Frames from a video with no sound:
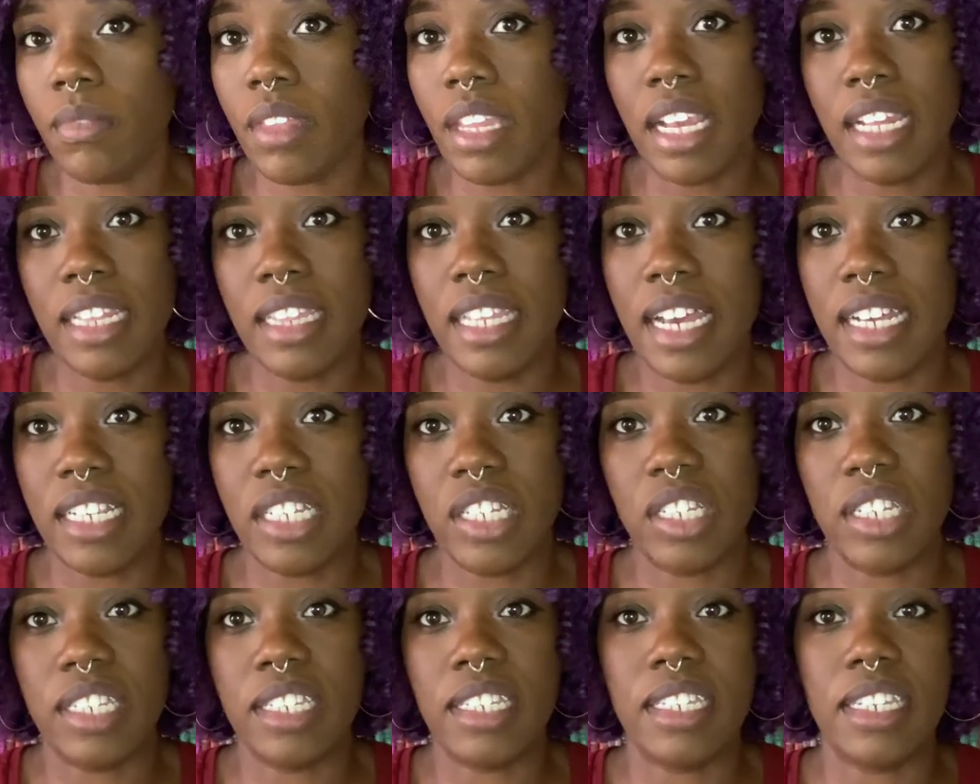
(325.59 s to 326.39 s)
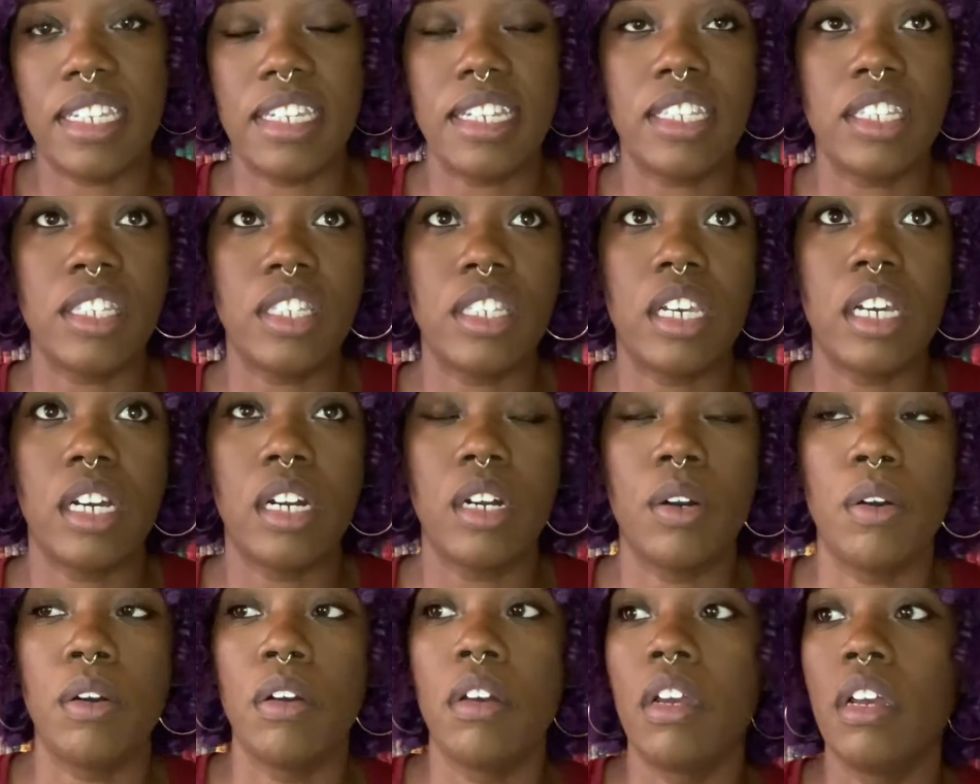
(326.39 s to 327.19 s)
That's just it.
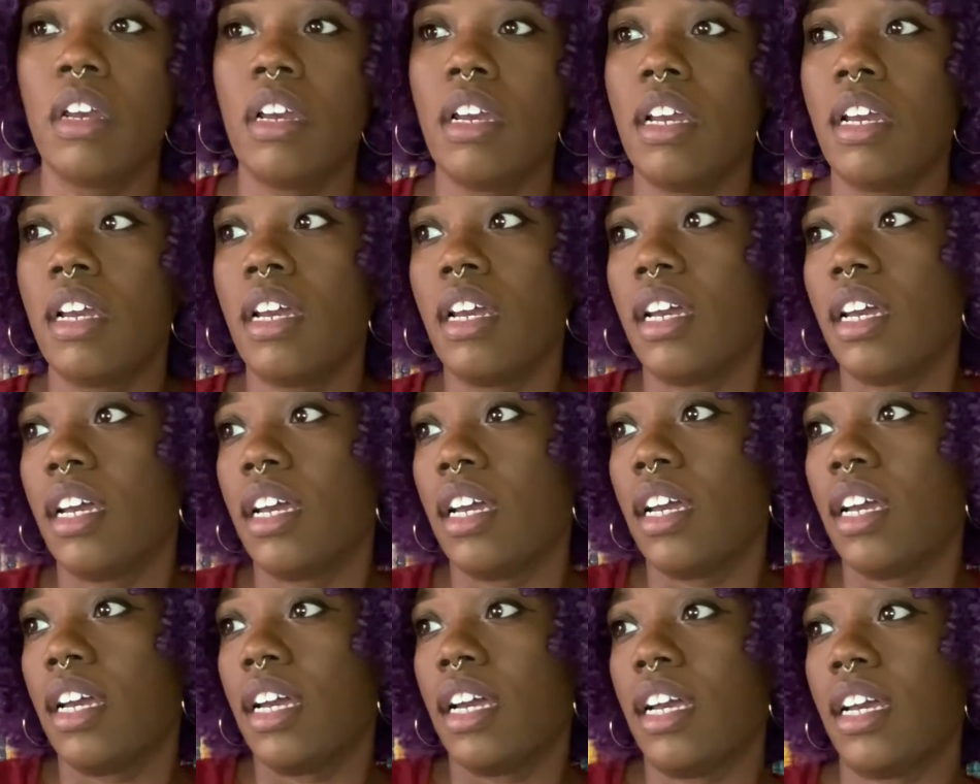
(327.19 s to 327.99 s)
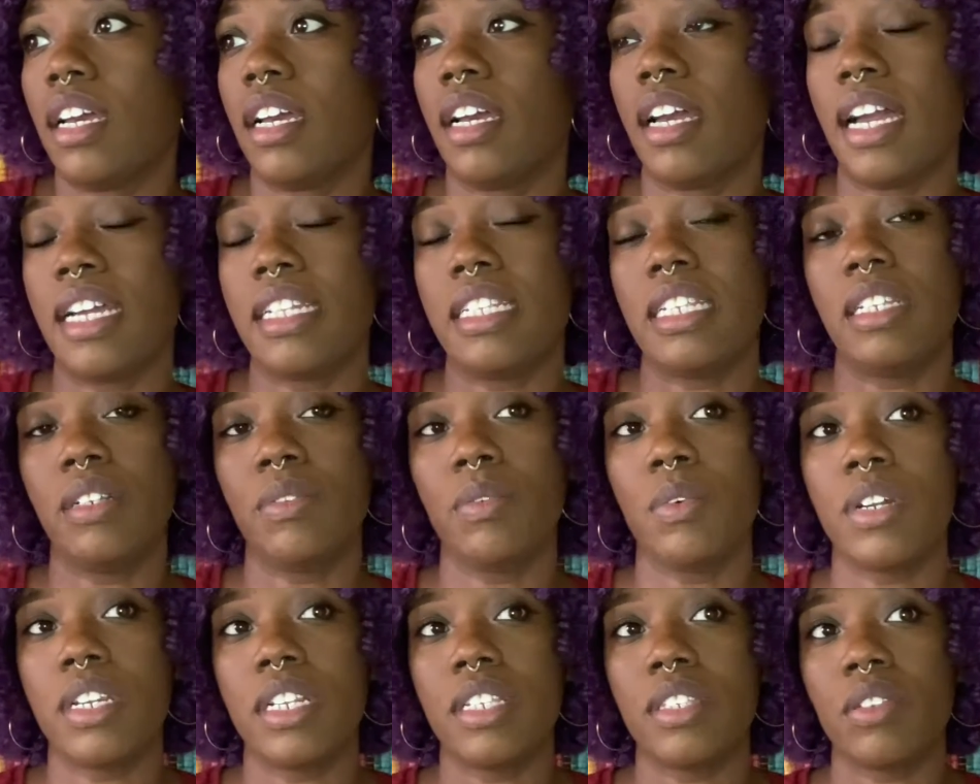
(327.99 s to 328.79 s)
So I didn't
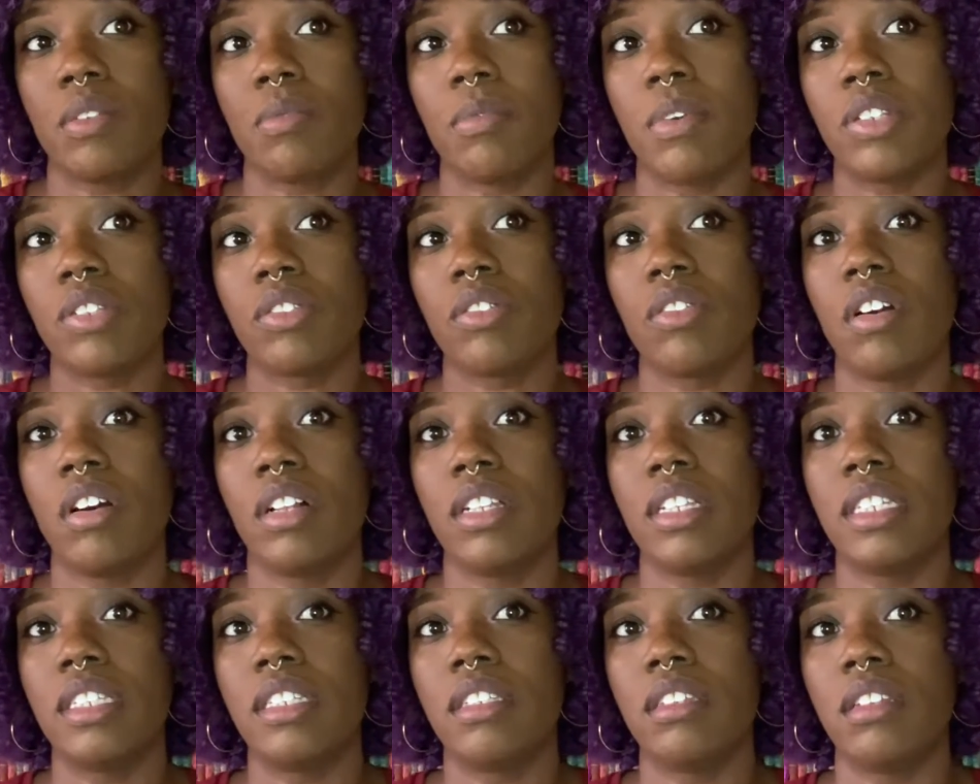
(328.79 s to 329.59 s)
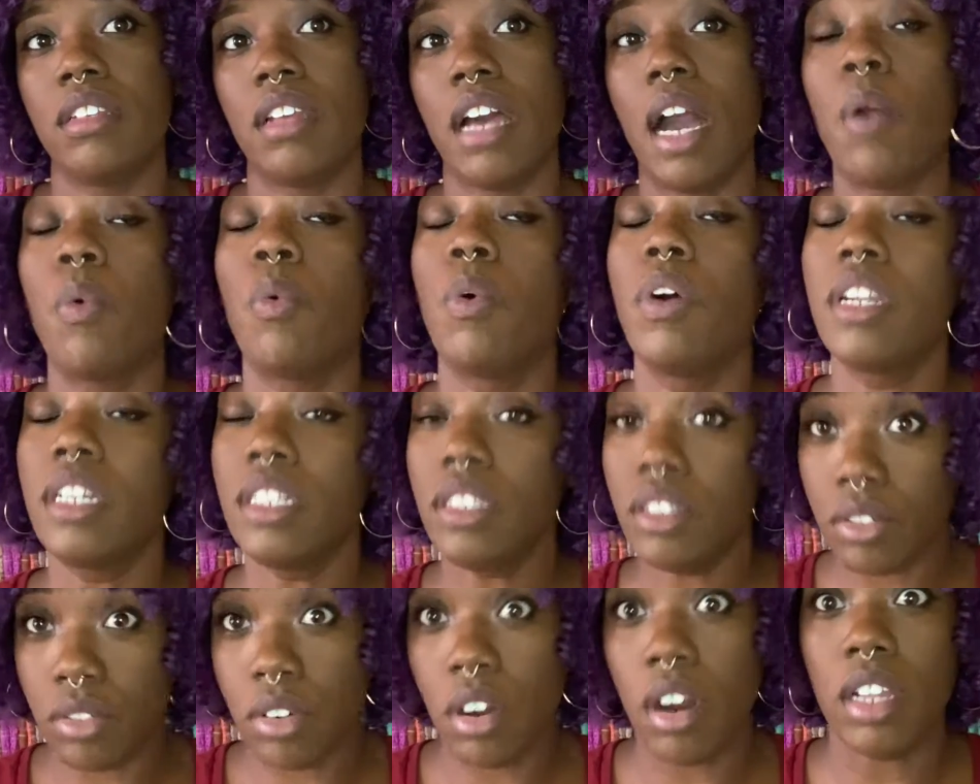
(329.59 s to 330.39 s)
want to so much crawl into. I wanted
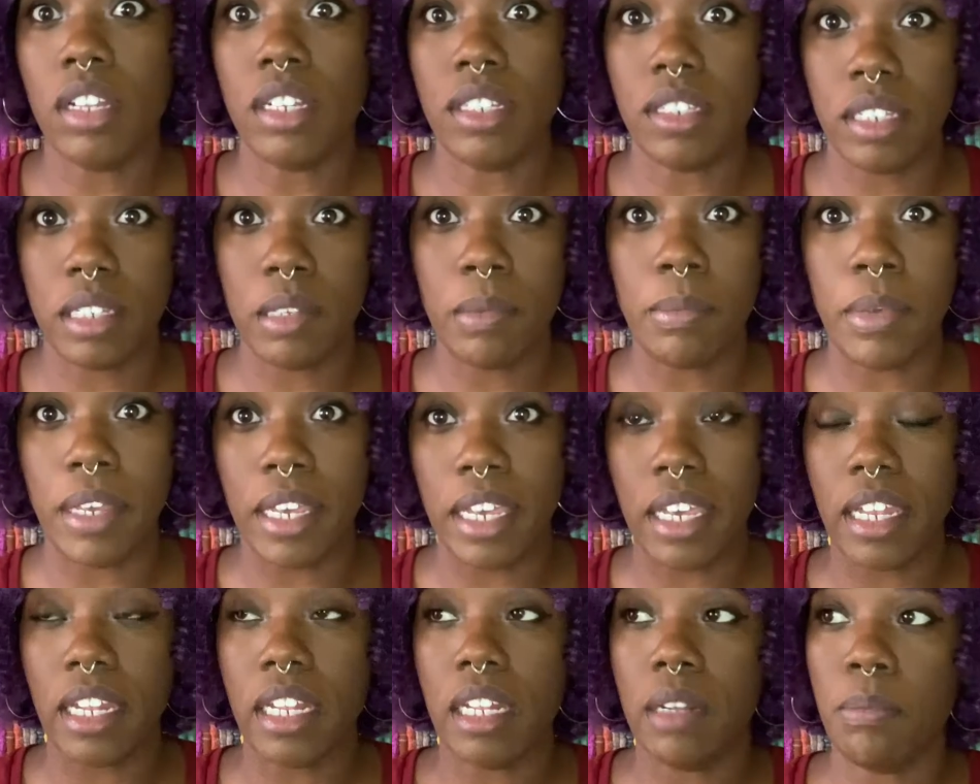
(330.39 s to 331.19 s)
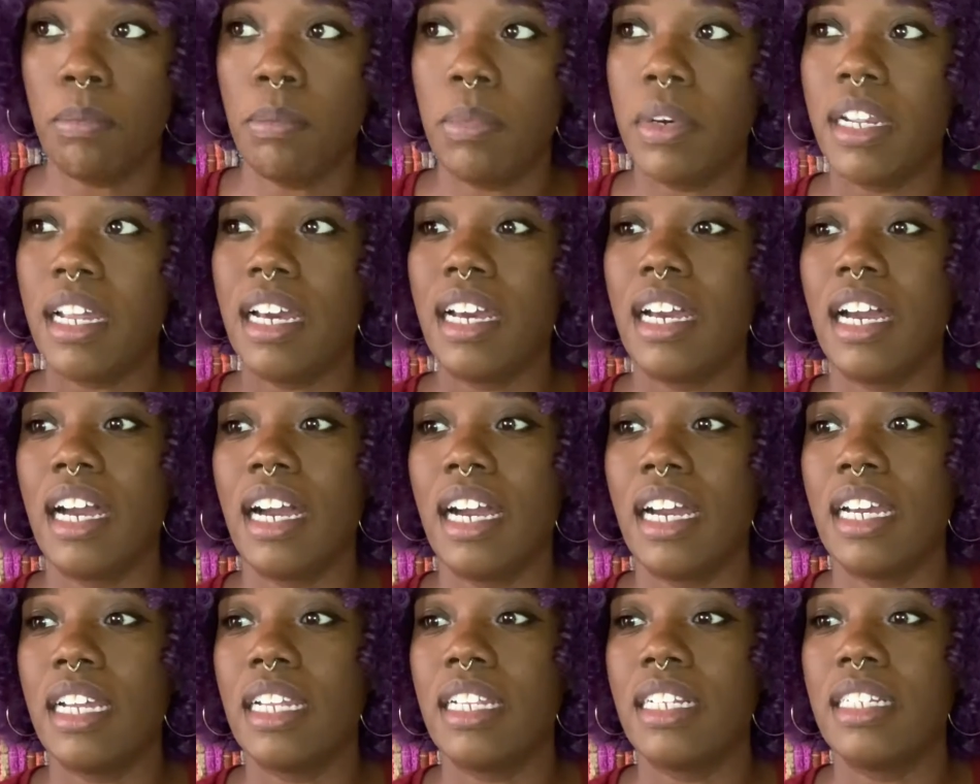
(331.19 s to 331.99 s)
to crawl into the bed, but
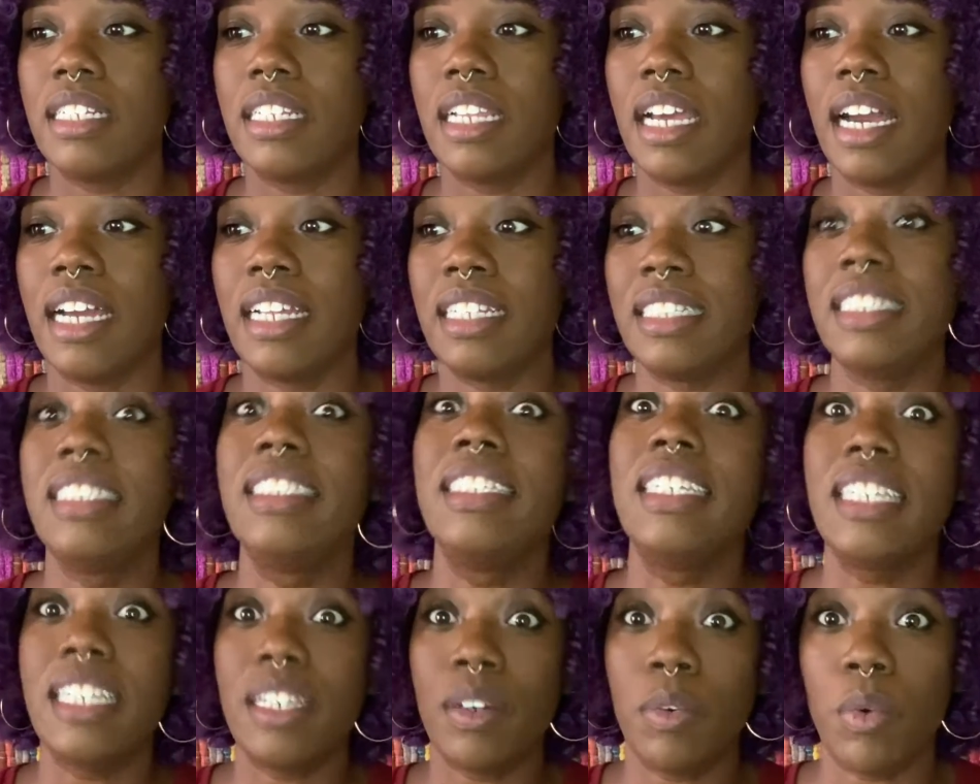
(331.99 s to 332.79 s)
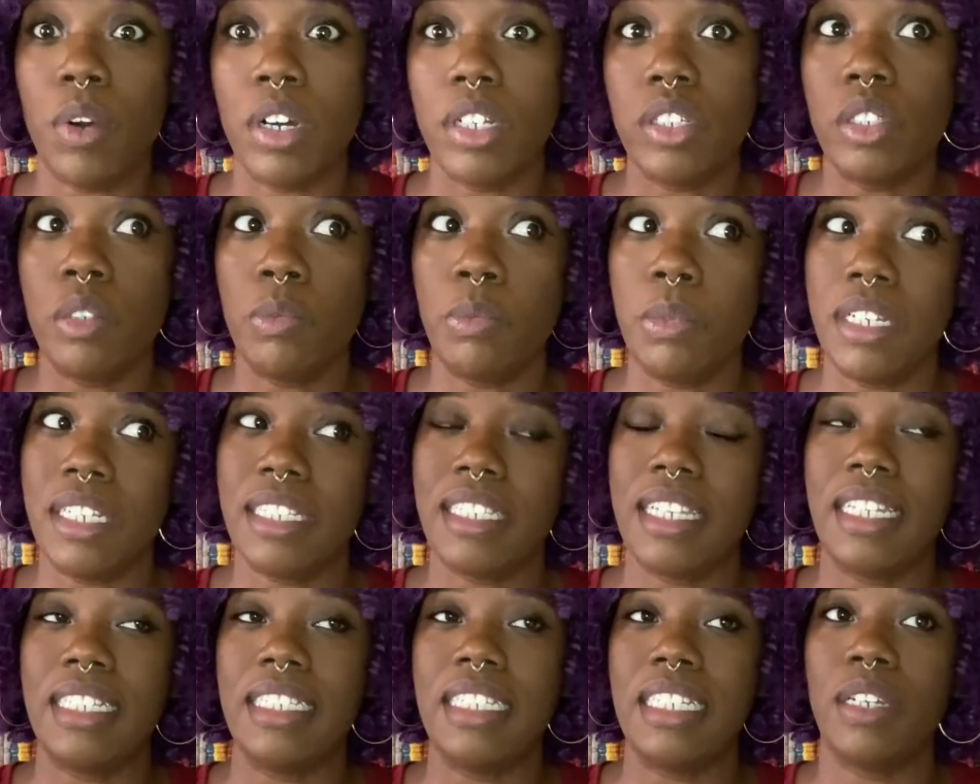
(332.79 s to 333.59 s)
I didn't want to, because
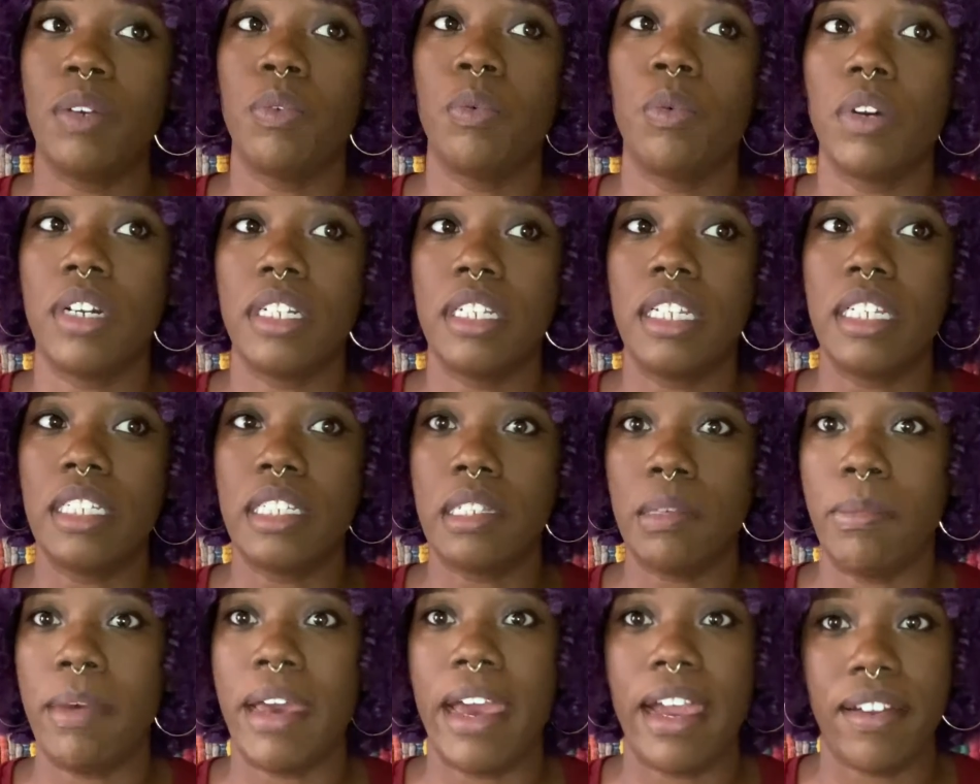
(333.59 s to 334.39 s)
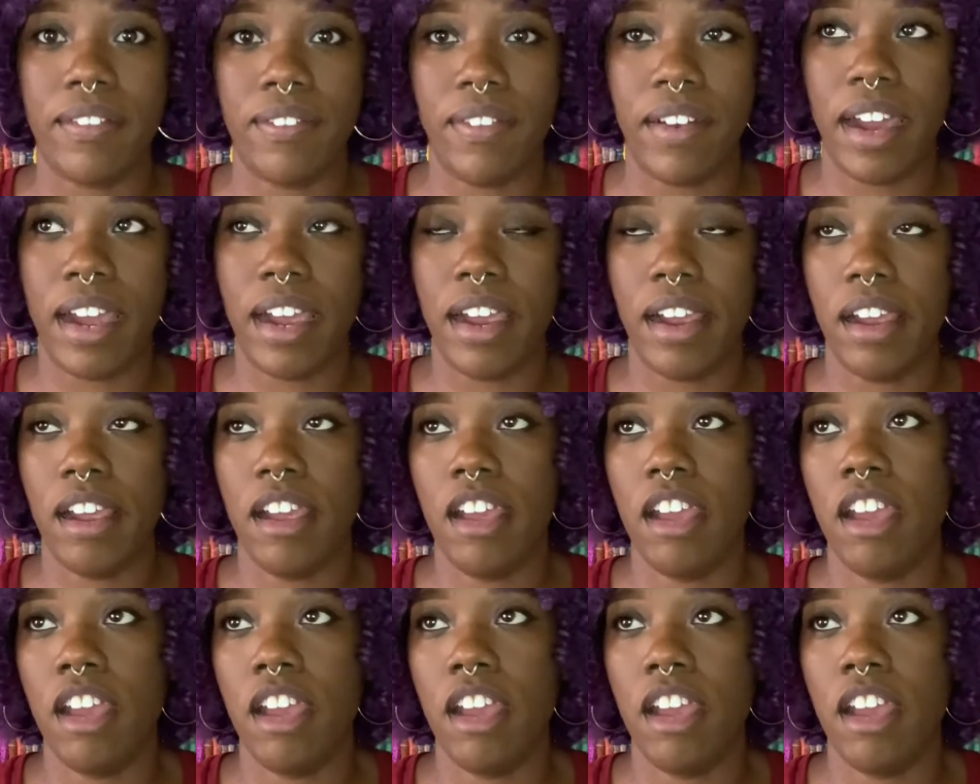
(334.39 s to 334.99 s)
I didn't want it to backfire.